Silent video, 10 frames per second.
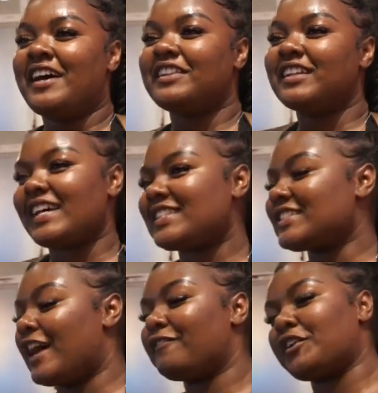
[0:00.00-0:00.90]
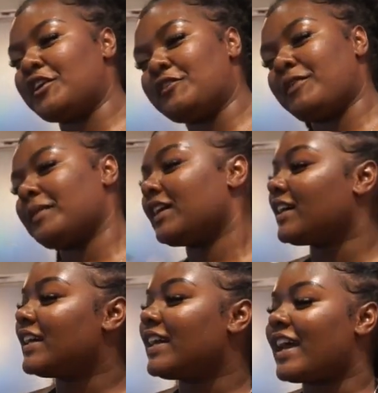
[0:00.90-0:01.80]
the lessons I've learned from the
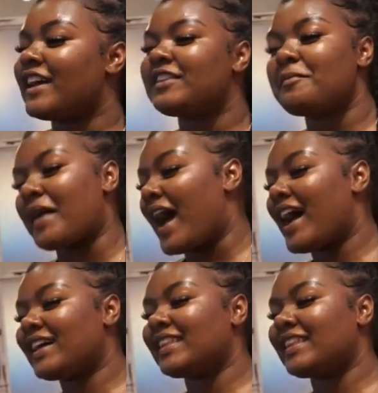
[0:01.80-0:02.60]
good and the bad,